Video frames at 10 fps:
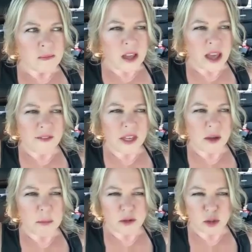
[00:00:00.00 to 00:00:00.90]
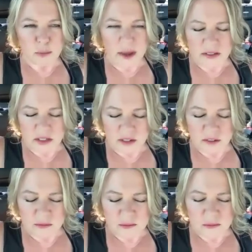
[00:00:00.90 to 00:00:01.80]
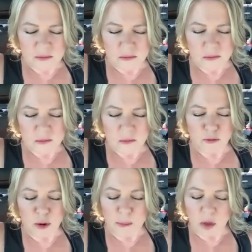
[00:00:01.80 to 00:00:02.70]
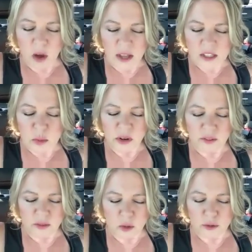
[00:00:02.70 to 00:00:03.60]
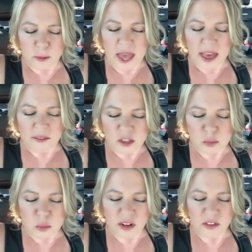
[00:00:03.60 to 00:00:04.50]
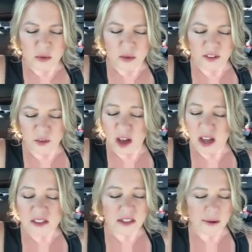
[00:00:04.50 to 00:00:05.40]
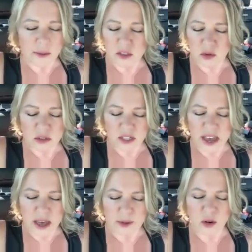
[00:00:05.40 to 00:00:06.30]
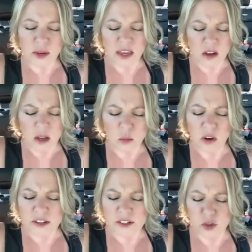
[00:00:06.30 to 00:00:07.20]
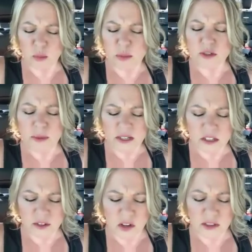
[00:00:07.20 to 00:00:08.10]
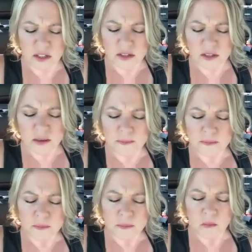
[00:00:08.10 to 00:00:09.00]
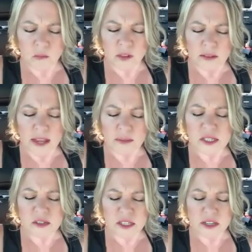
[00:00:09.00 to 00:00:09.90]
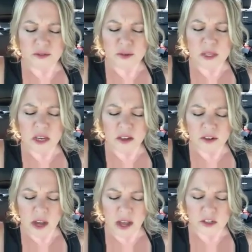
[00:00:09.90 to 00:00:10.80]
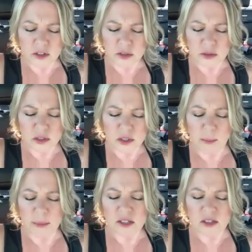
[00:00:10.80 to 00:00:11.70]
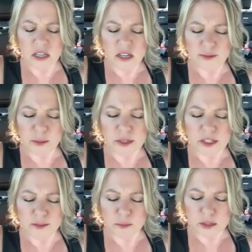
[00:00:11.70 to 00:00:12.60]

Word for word: having a perspective from God's point of view, from heaven's point of view. If God's allowing this all to happen, okay, God, what is your perspective on this? Let me see it from the other guy's shoes. Let me see it from a different